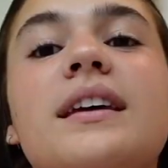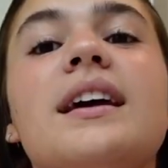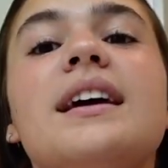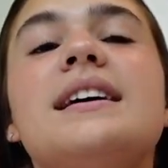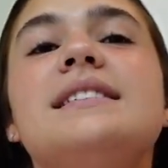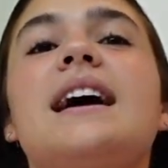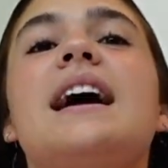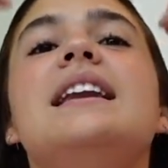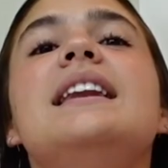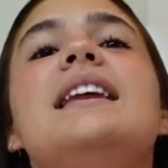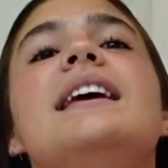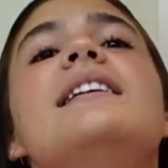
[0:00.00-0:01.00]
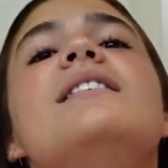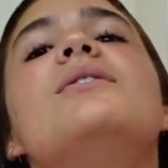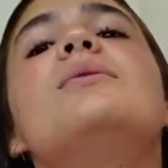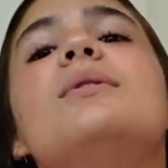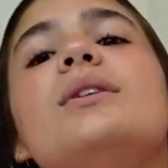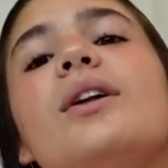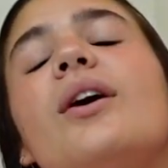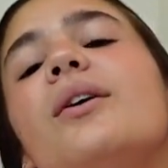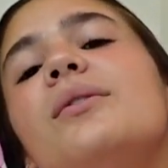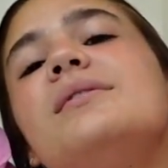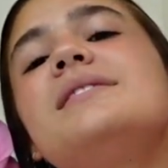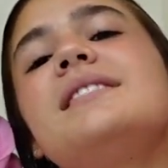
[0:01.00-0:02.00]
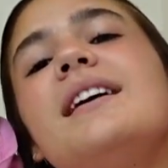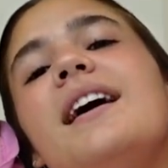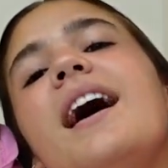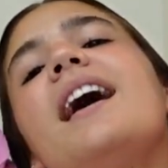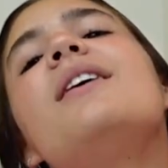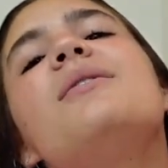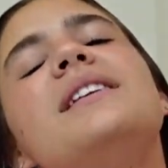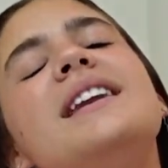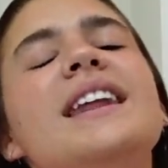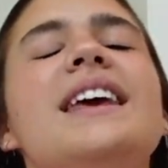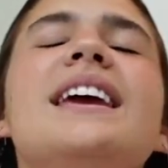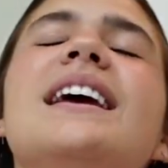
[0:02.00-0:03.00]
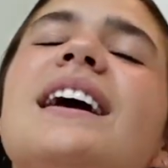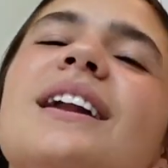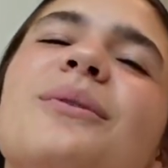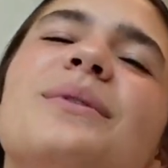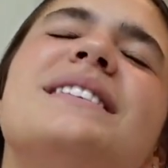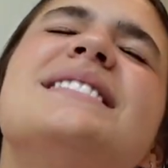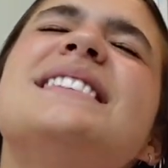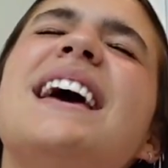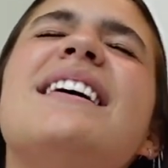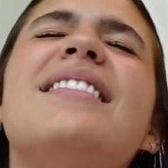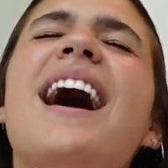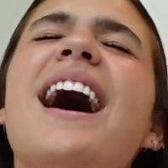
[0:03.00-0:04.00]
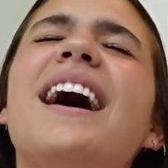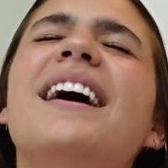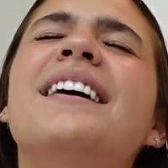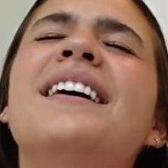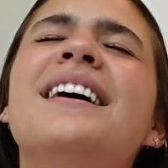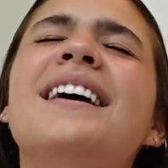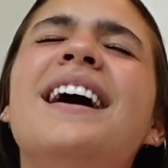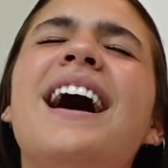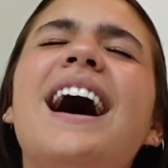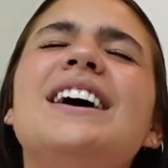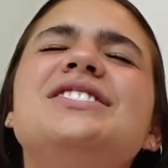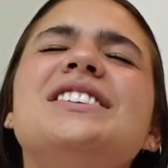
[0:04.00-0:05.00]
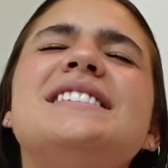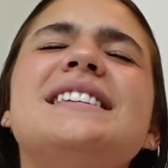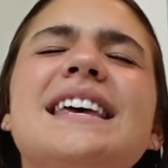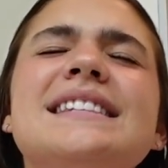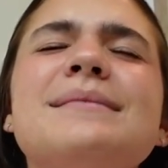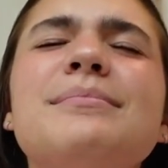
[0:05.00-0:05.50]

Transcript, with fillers: thing is I need new clothes. I don't need, I don't want to say that. I just, it's